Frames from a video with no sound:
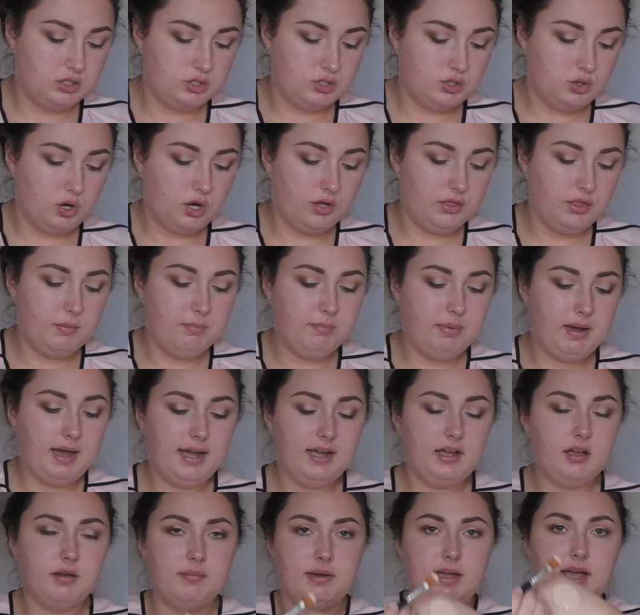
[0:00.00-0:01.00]
So on the
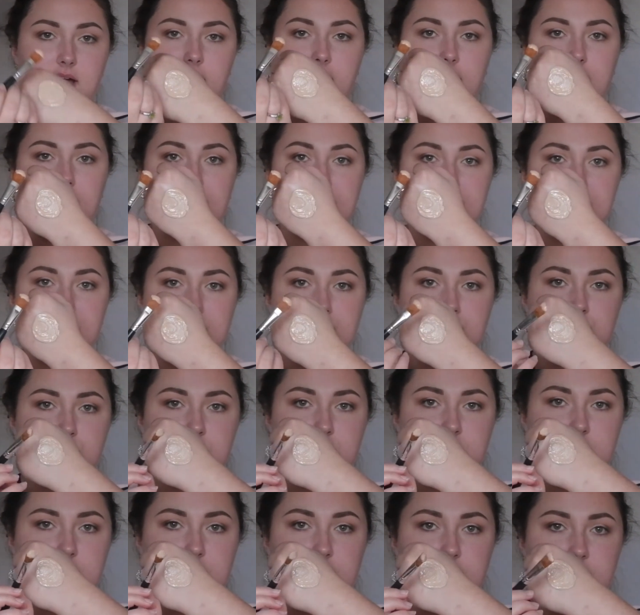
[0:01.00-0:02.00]
back of my hand, I'm
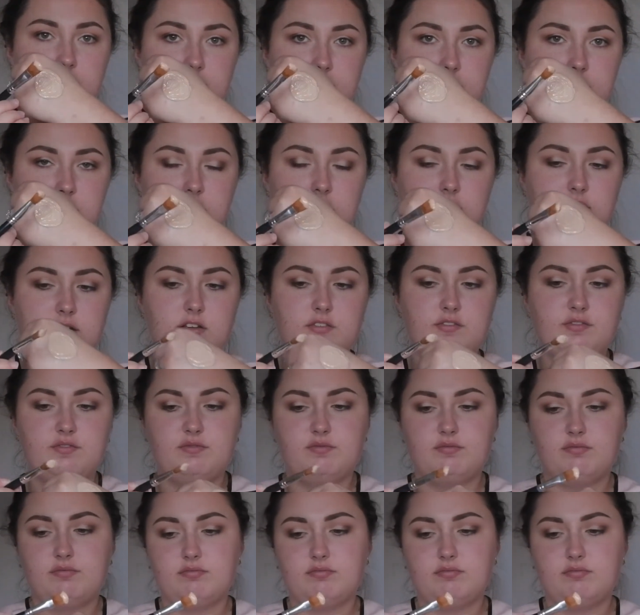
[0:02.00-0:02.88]
just getting this kind of